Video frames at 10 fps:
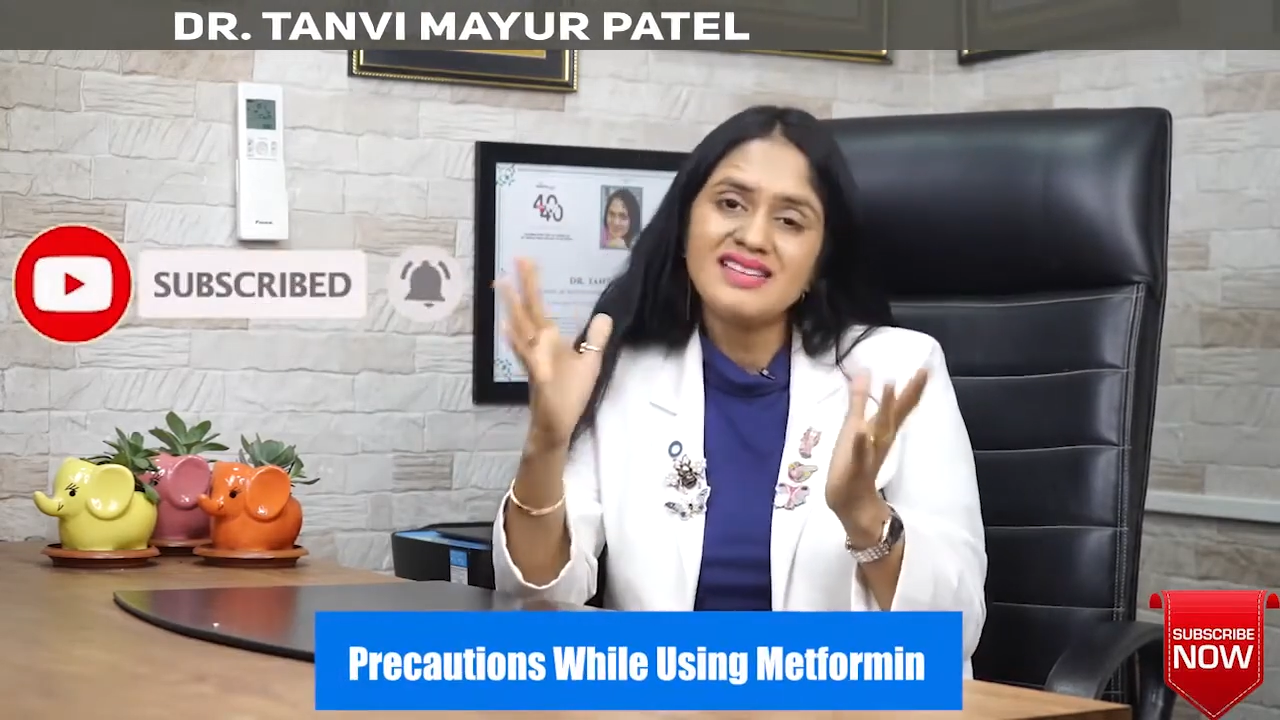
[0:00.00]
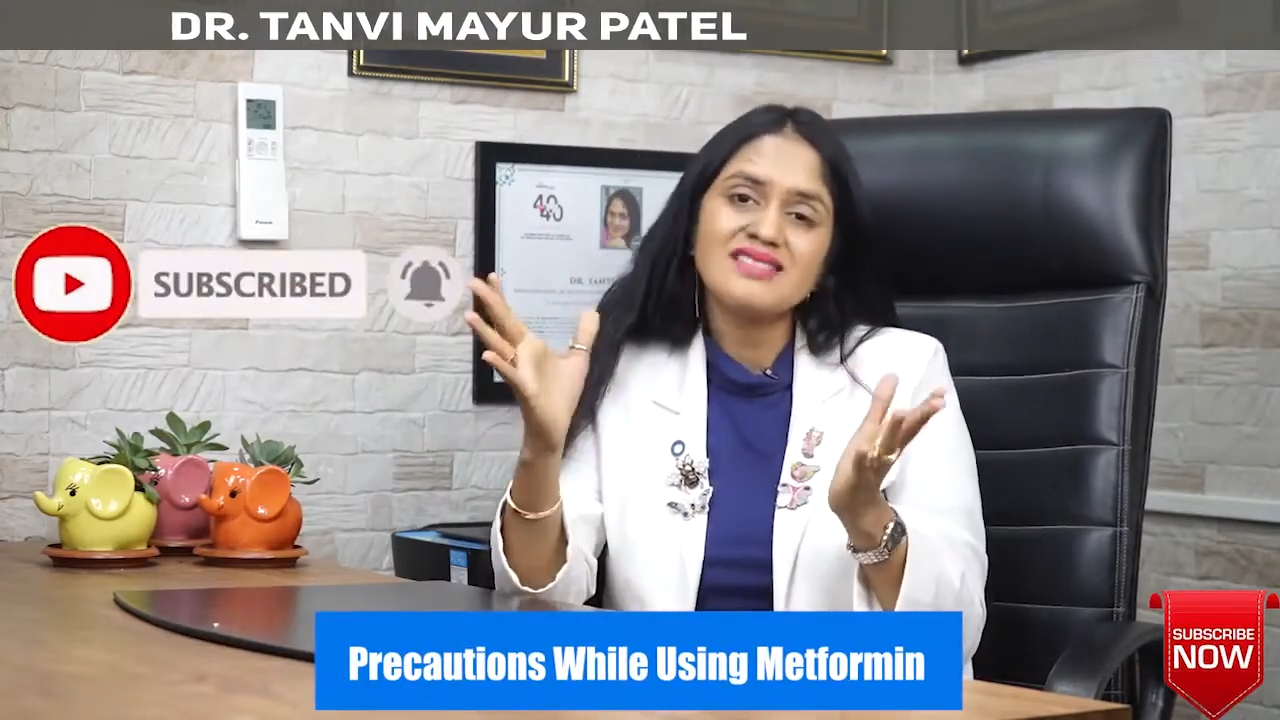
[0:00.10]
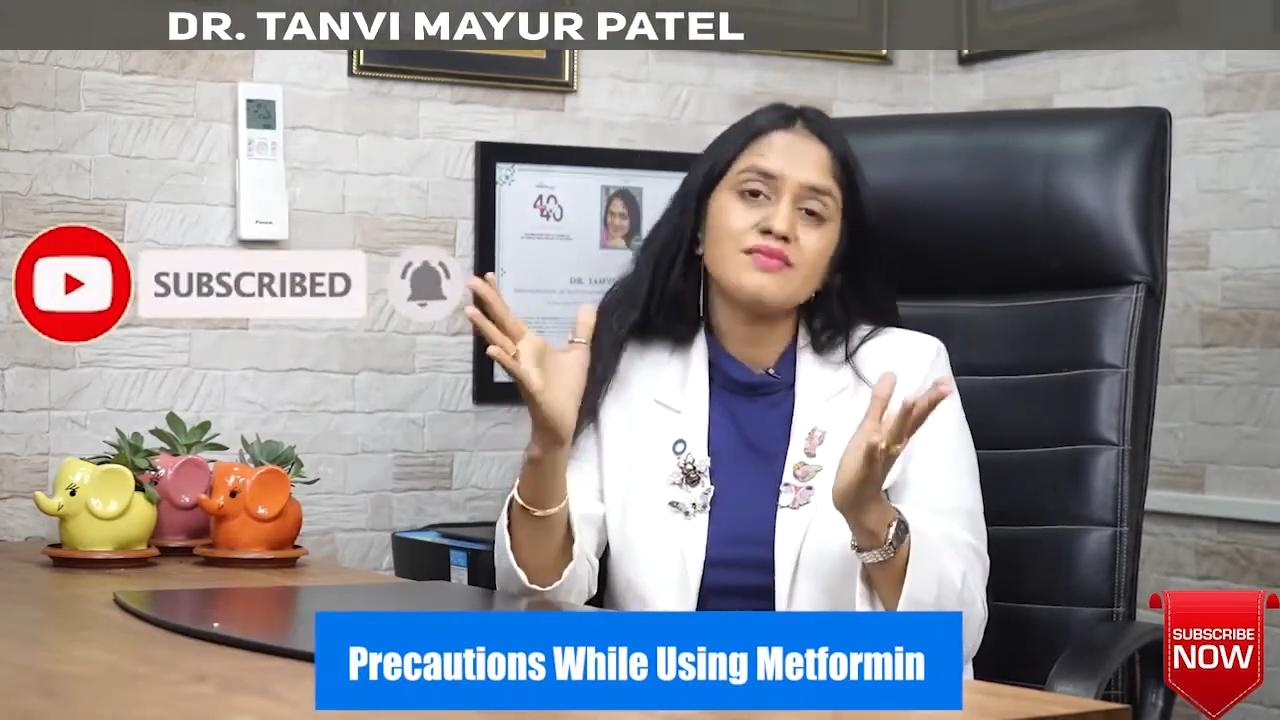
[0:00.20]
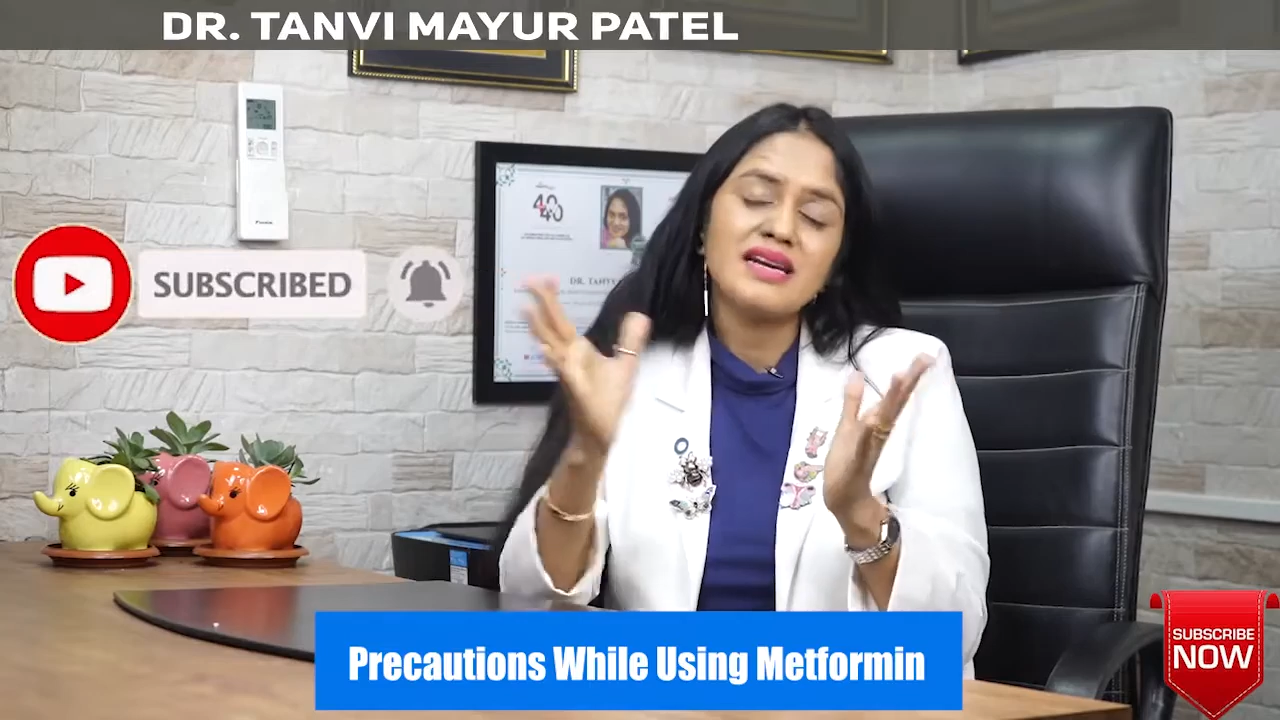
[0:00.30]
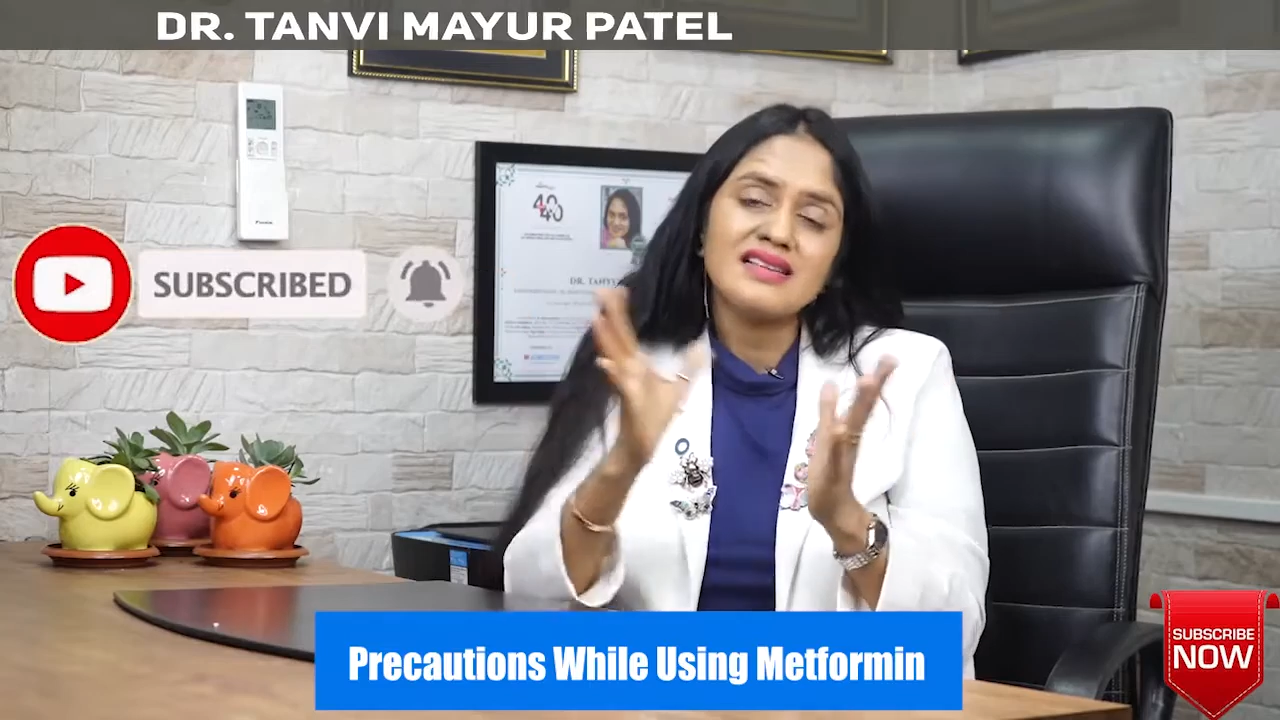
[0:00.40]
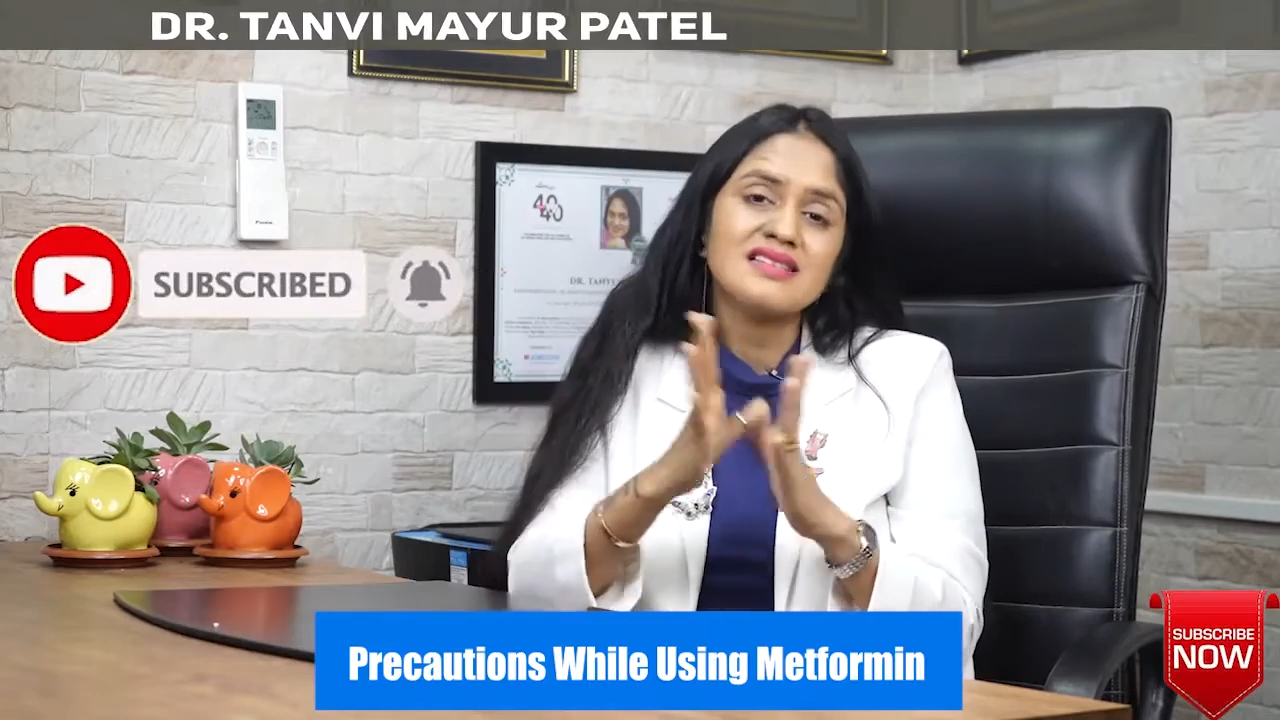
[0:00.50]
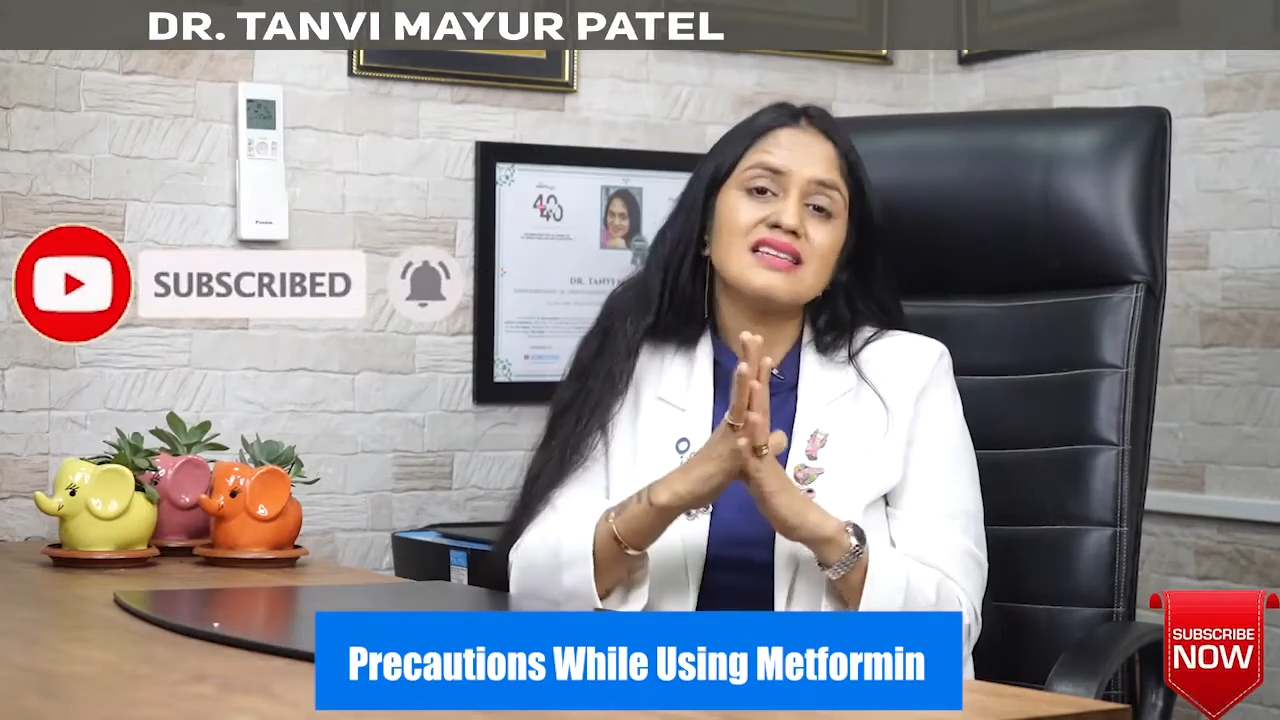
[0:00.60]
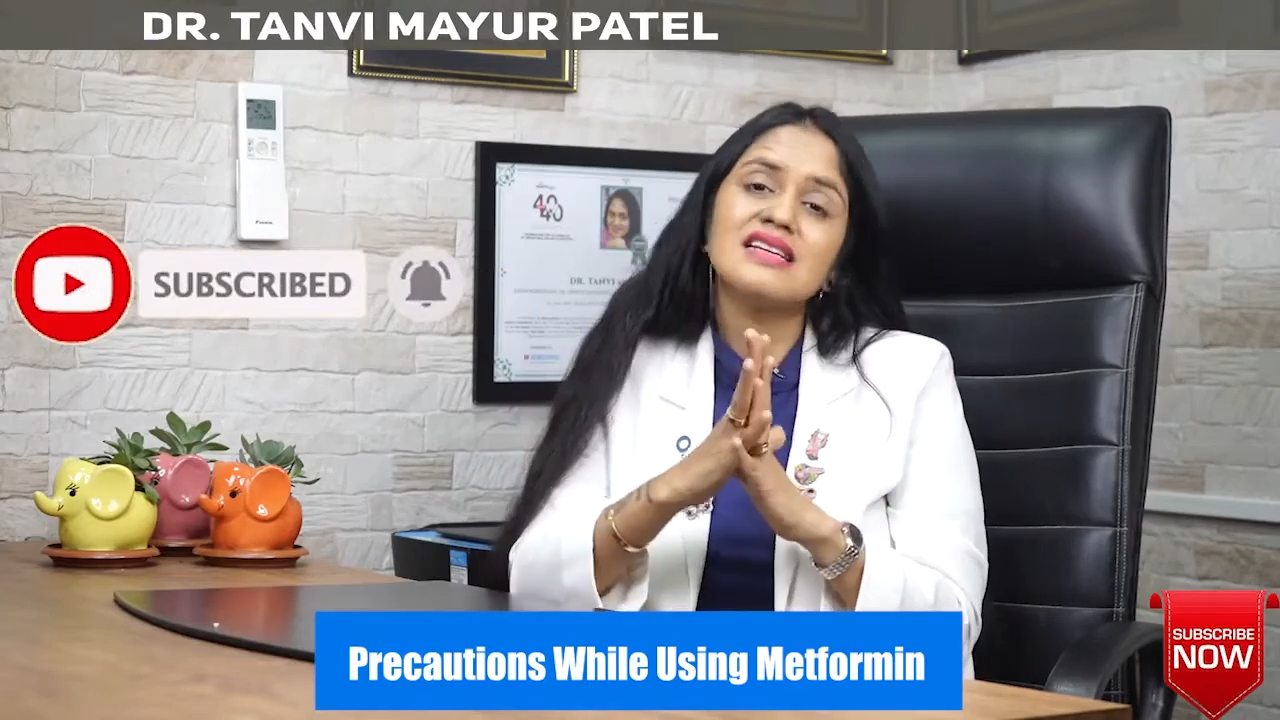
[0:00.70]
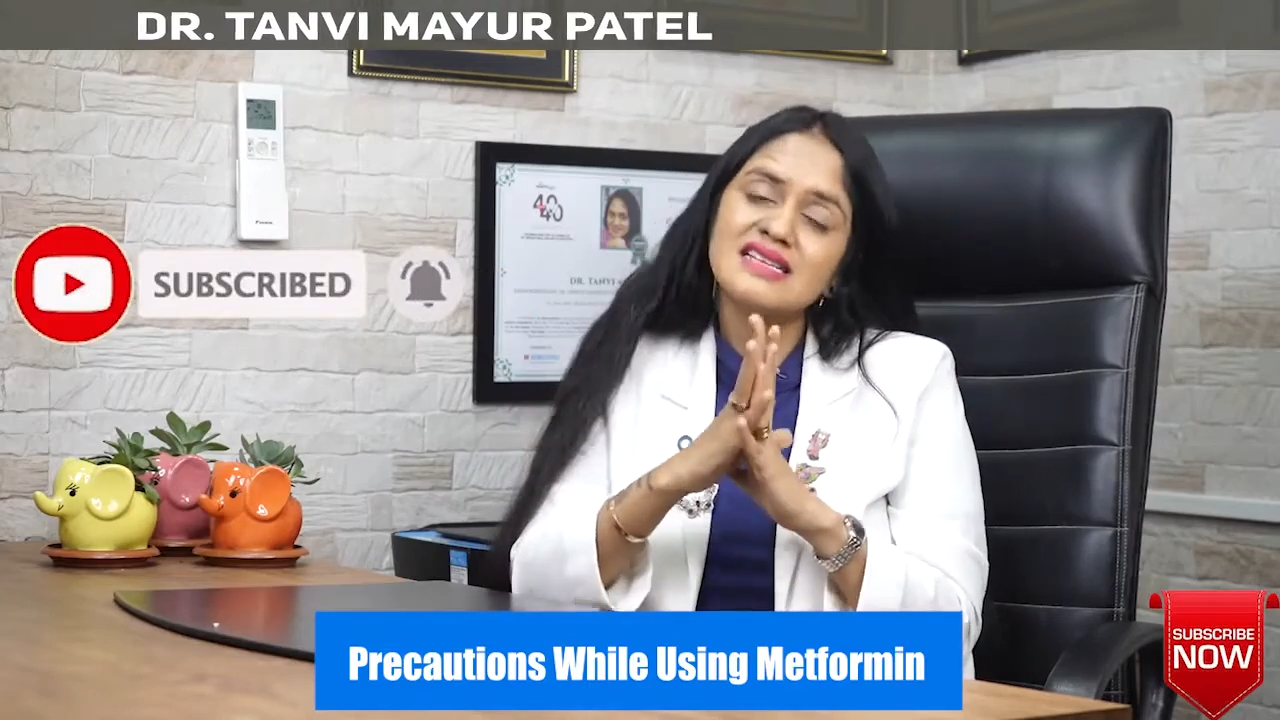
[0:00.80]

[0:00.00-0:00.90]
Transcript: this medicine